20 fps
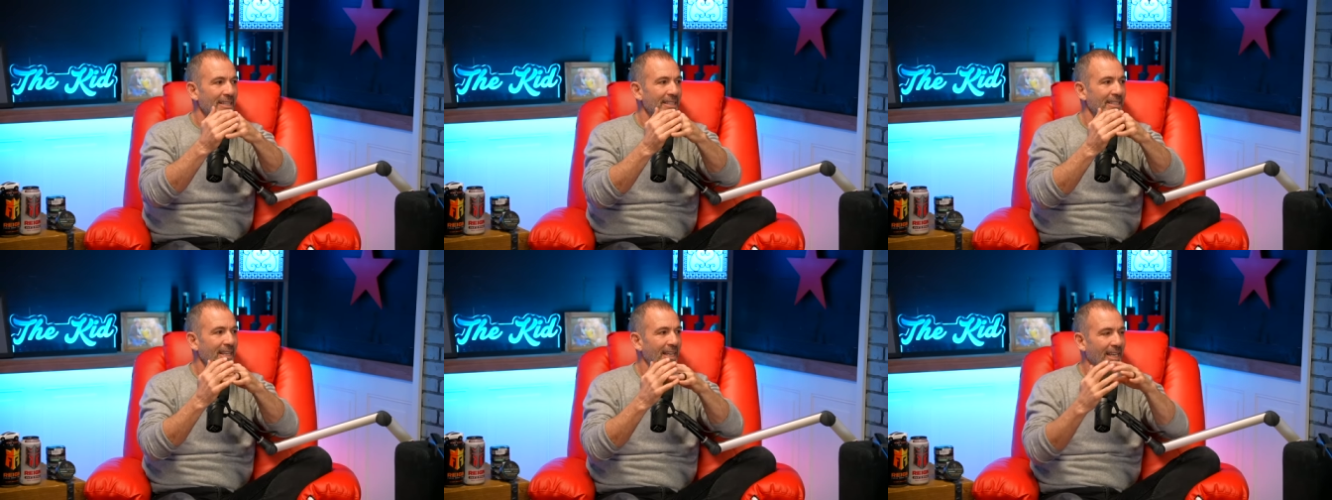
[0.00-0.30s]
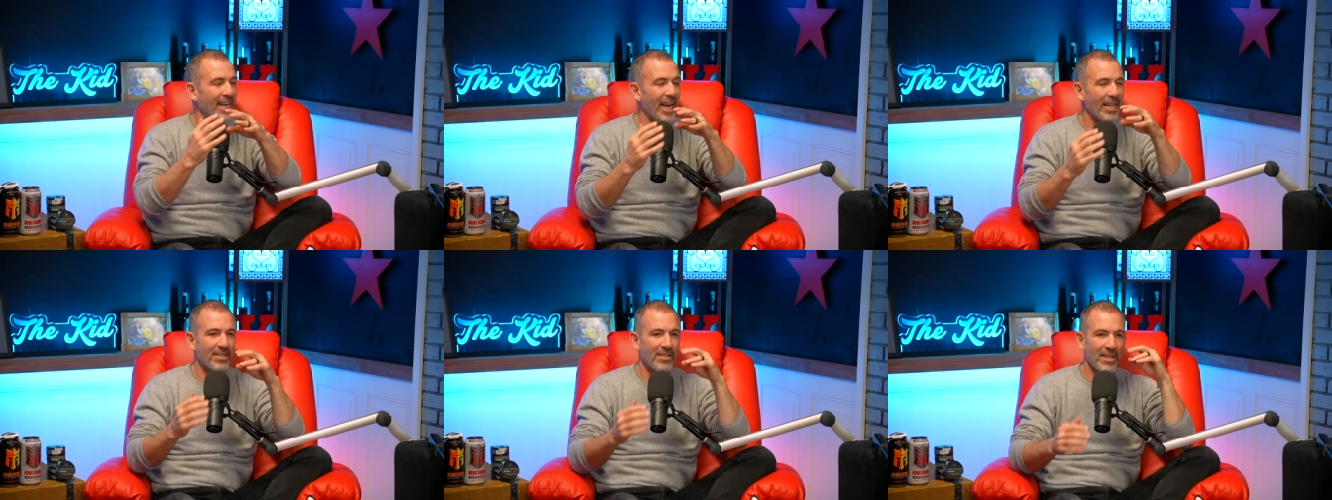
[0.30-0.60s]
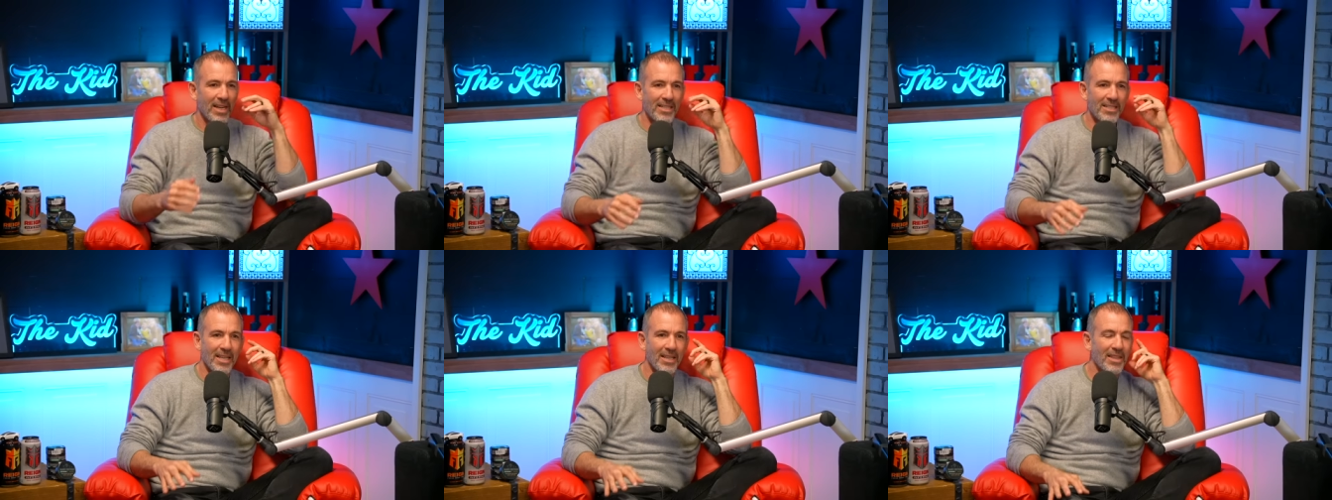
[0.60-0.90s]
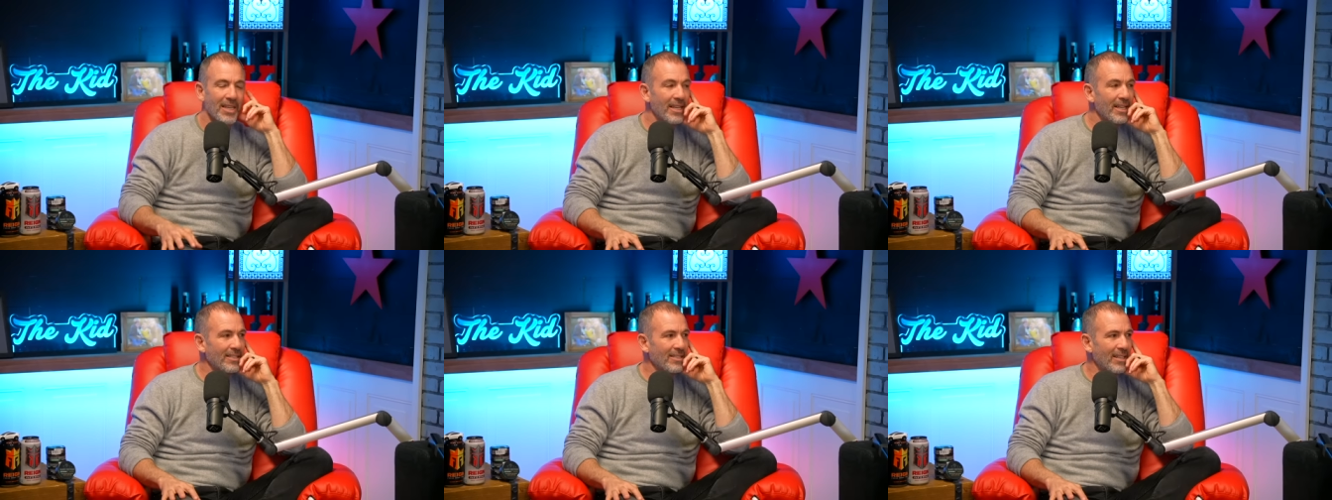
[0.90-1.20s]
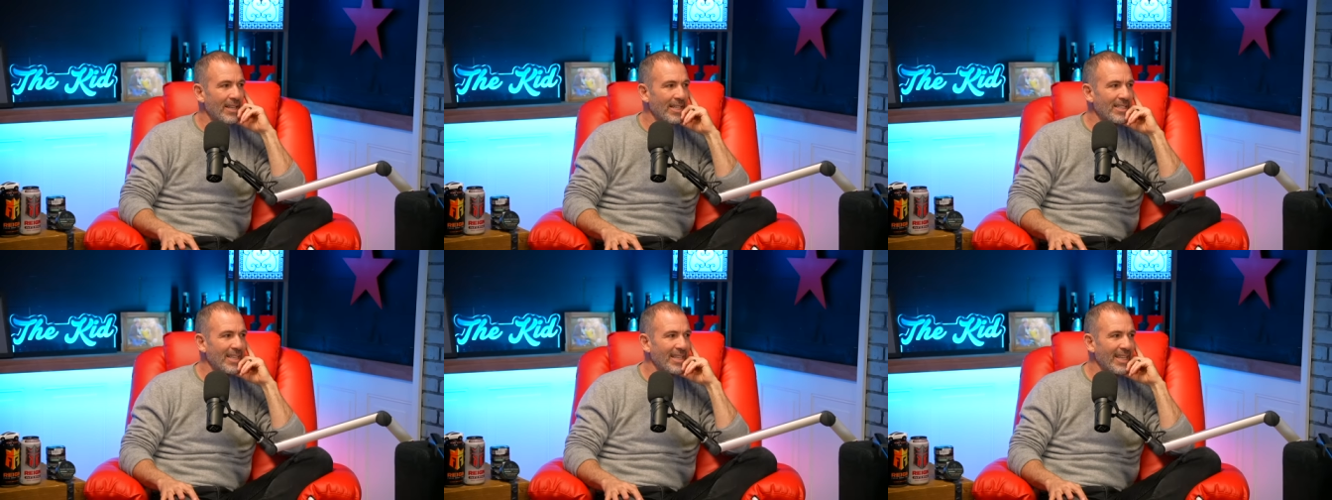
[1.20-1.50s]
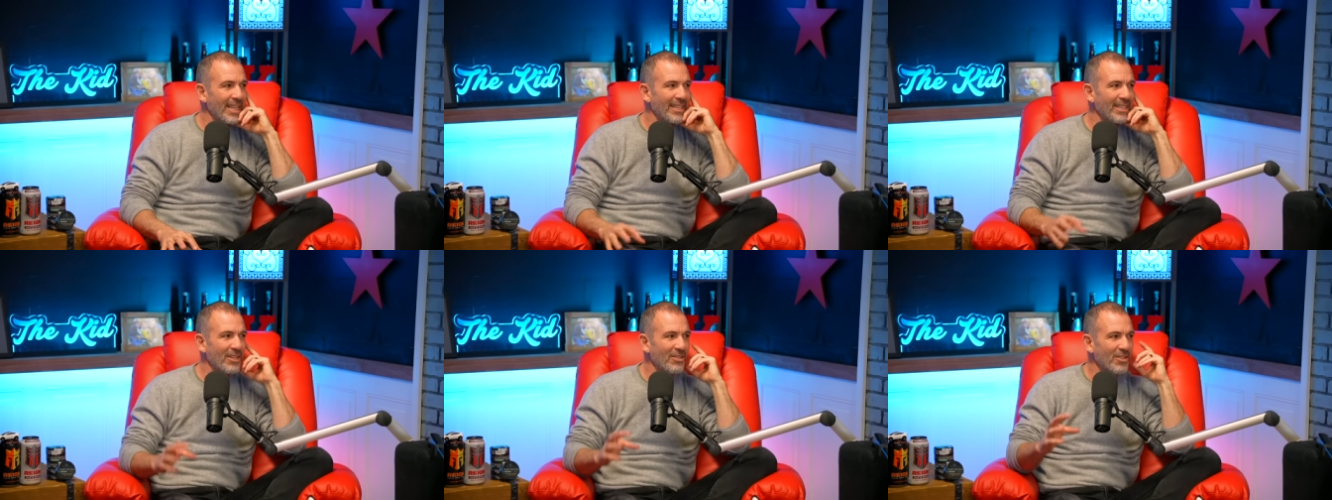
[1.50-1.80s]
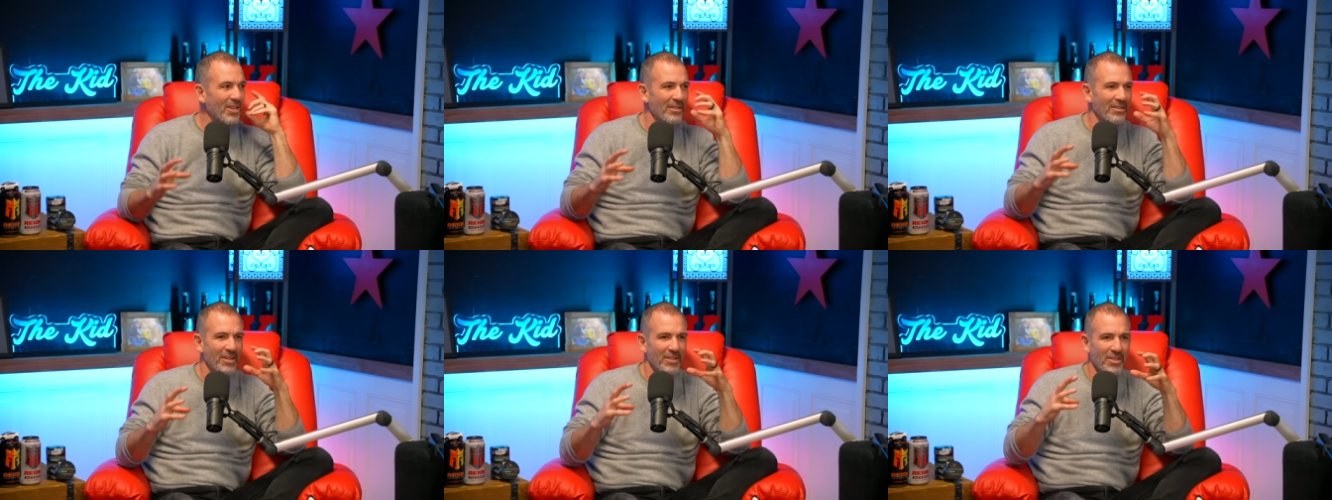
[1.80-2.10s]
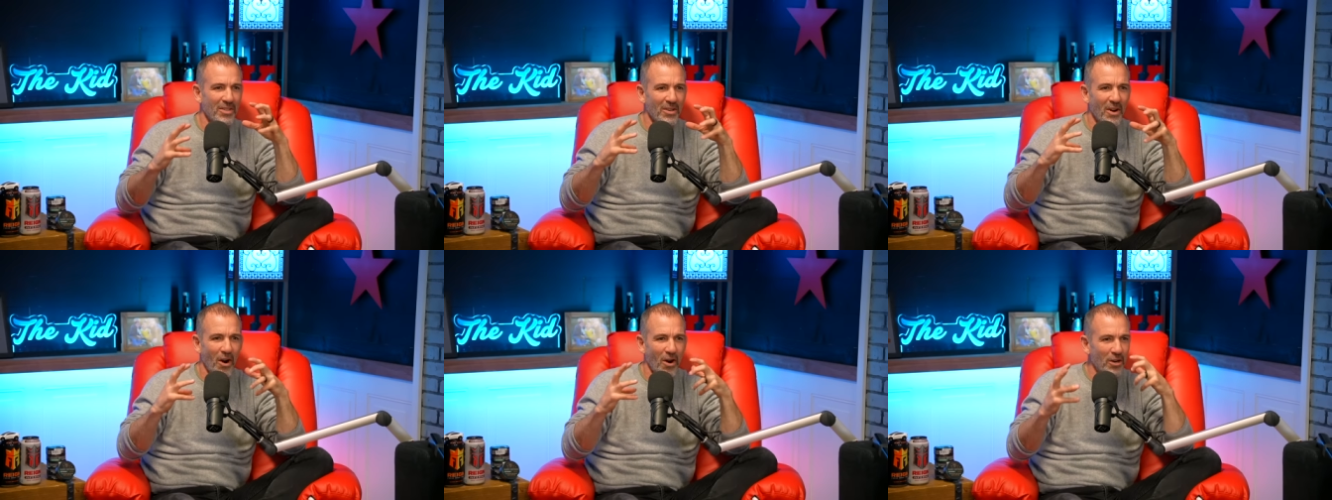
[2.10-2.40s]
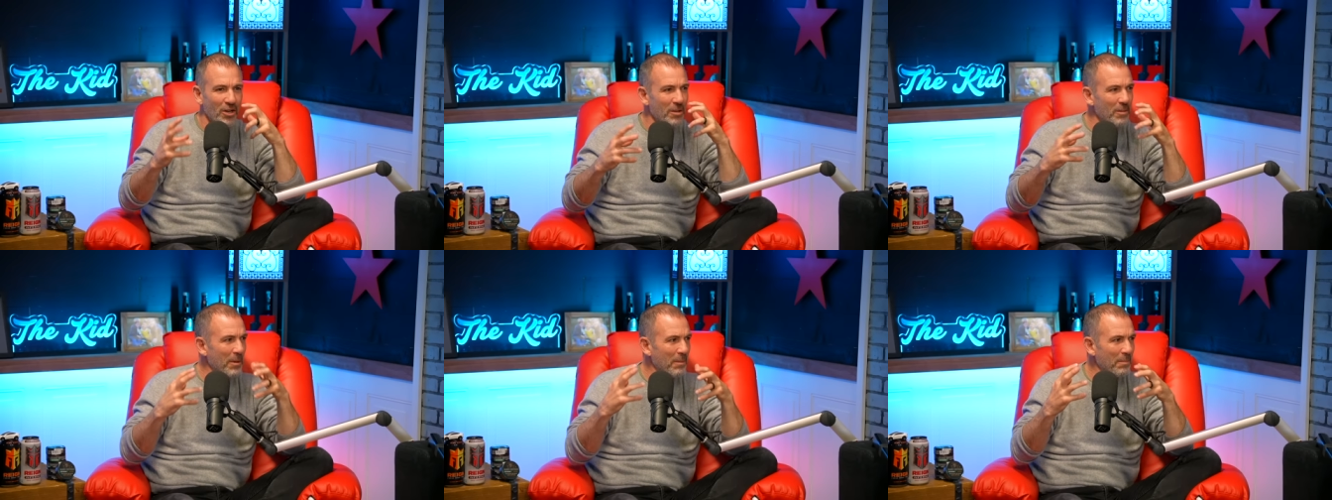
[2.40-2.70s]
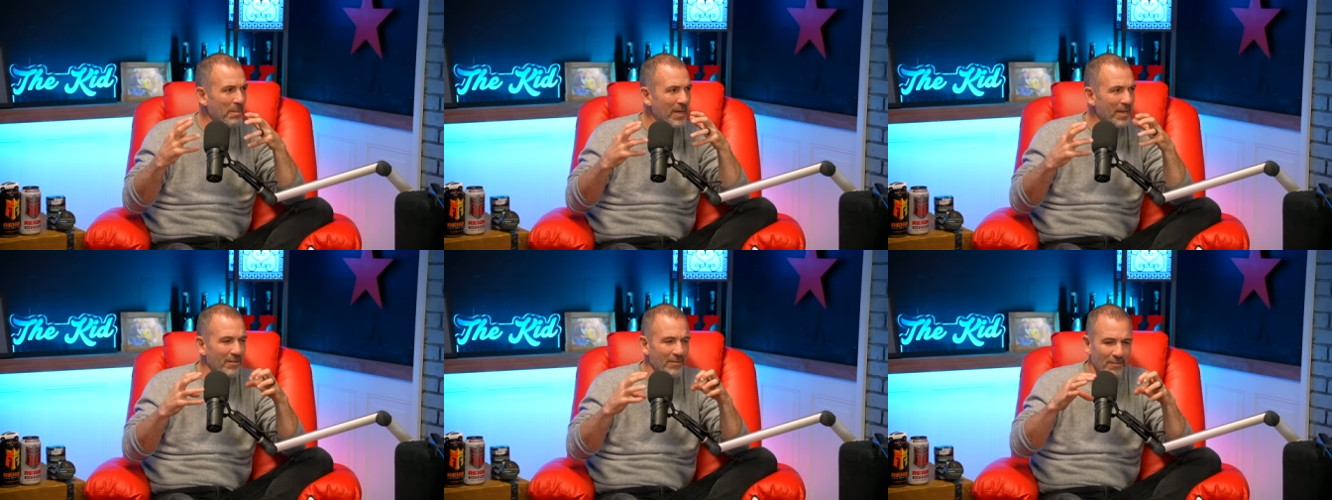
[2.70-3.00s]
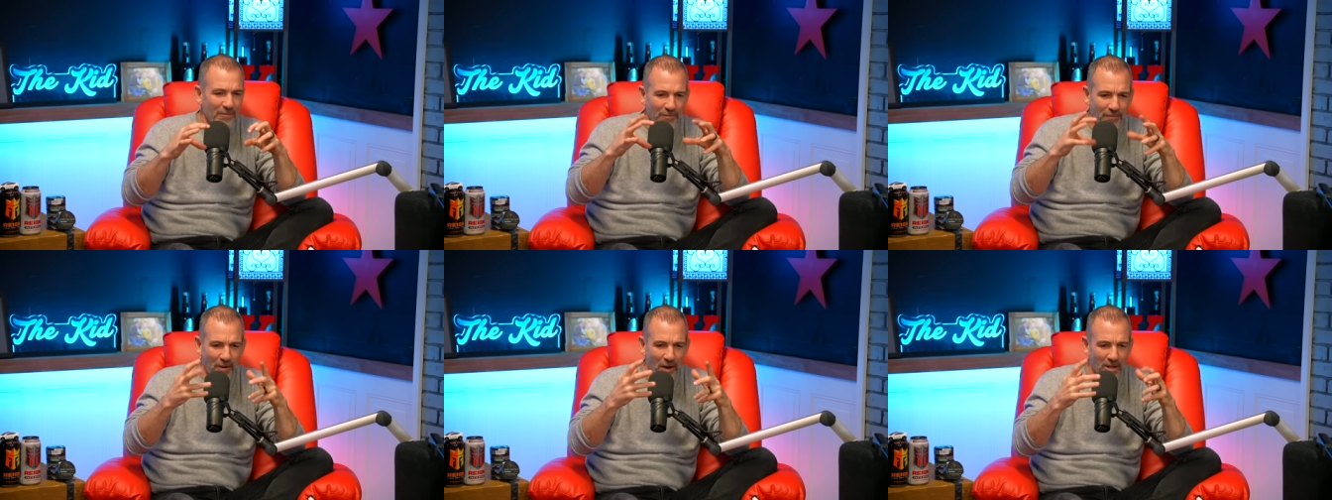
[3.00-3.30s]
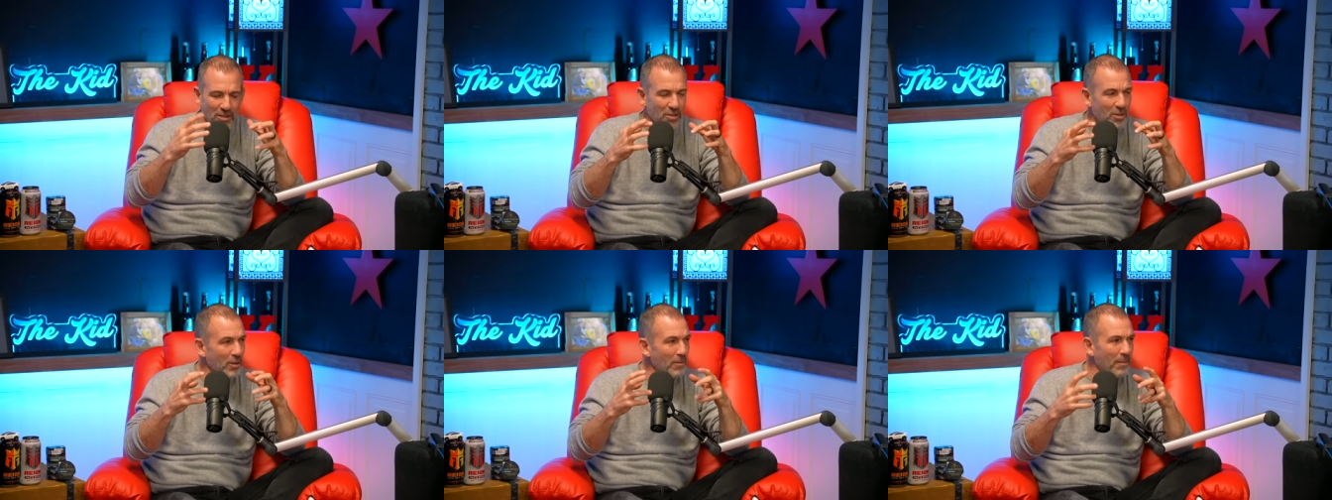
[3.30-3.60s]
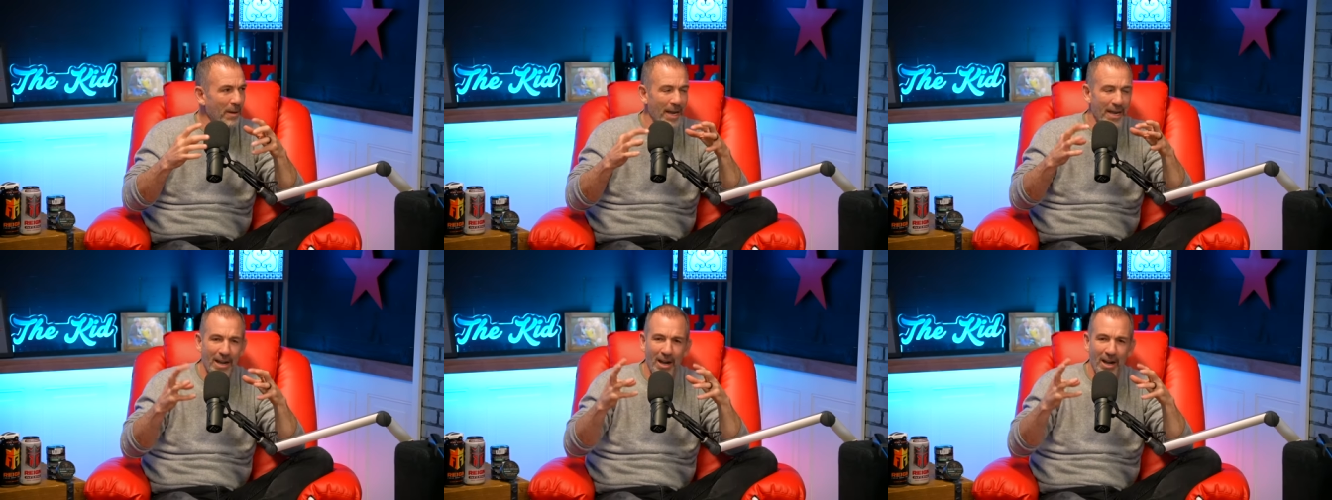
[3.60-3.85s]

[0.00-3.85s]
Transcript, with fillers: Like sometimes, sure. I think, sometimes I think well, there's a there's an argument being fostered like, by